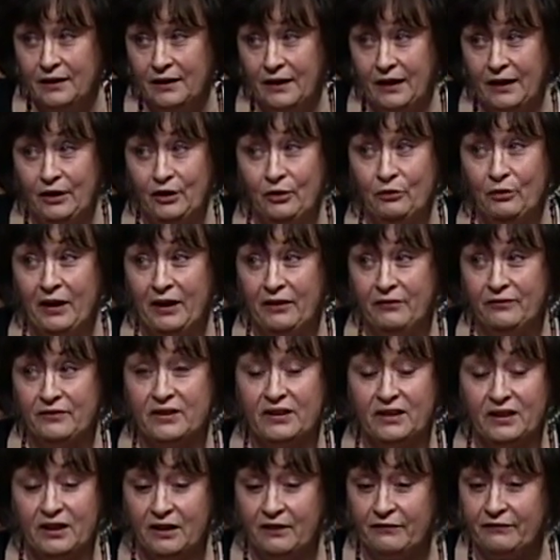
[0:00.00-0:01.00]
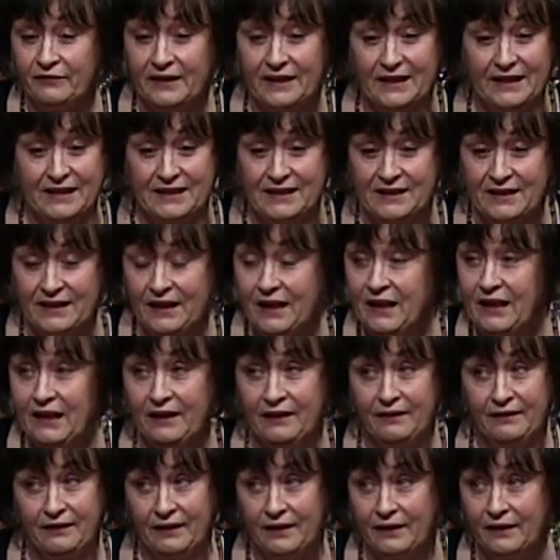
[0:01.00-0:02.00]
and you have to love less
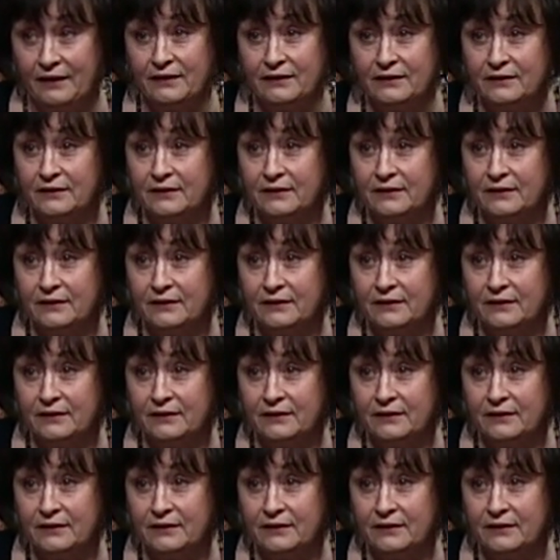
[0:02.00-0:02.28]
anything